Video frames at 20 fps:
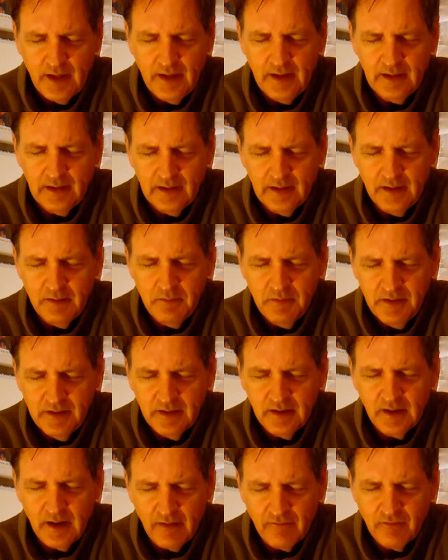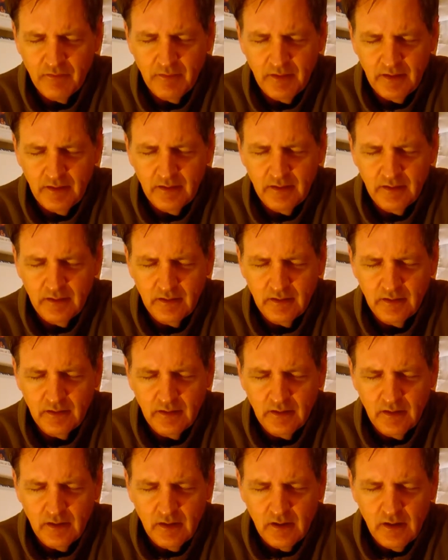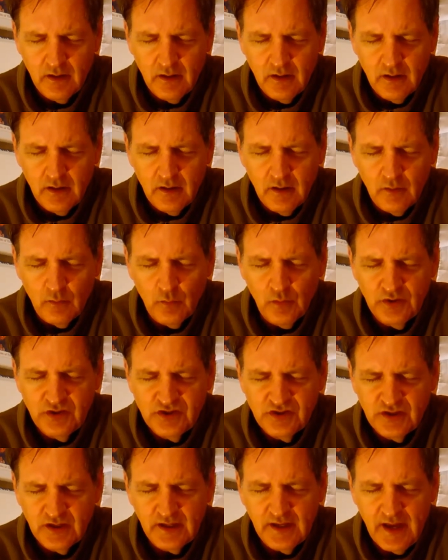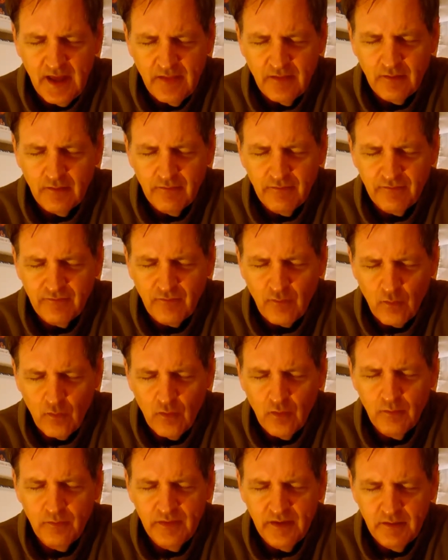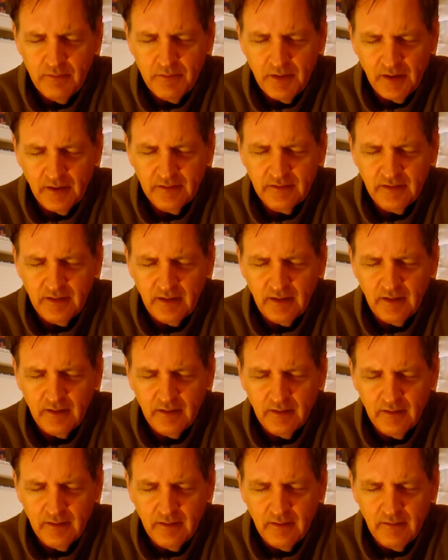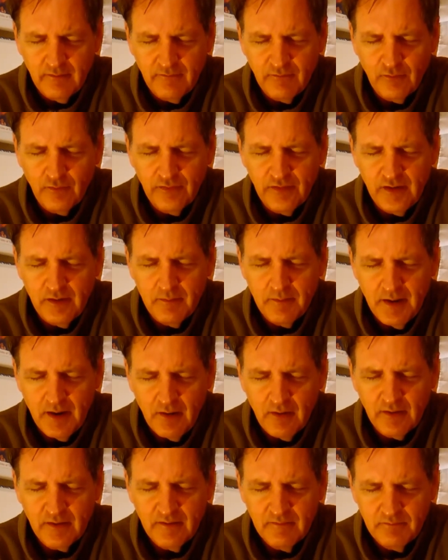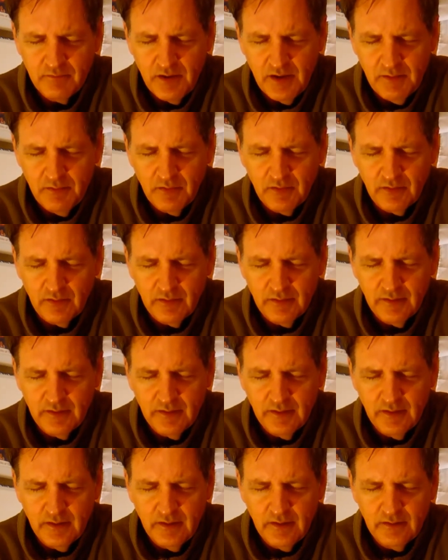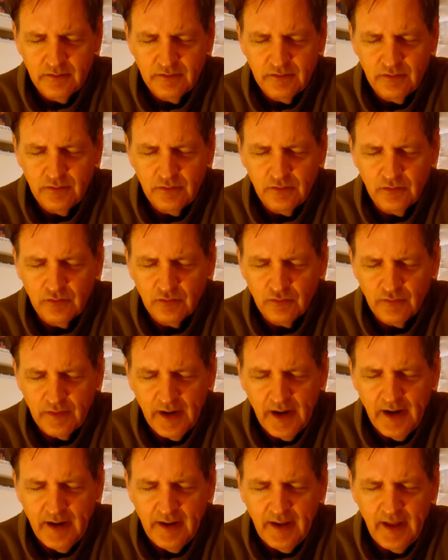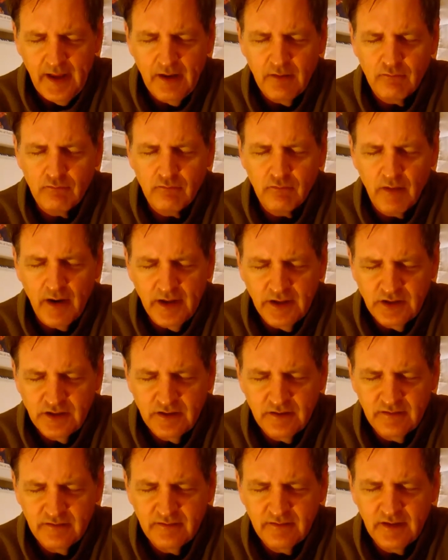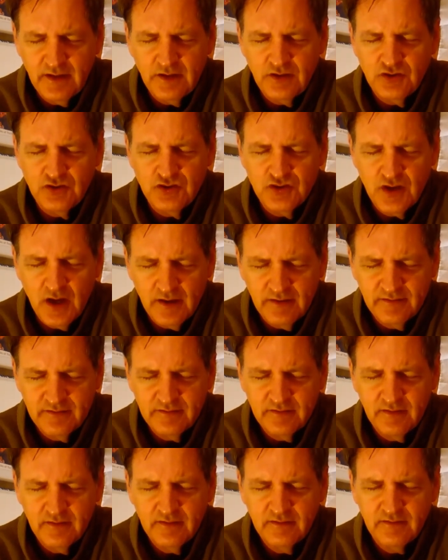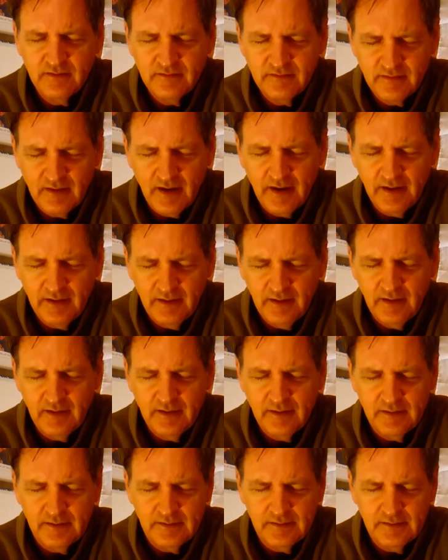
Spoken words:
and limited government, which together form the ability for the American people to create a righteous and just society.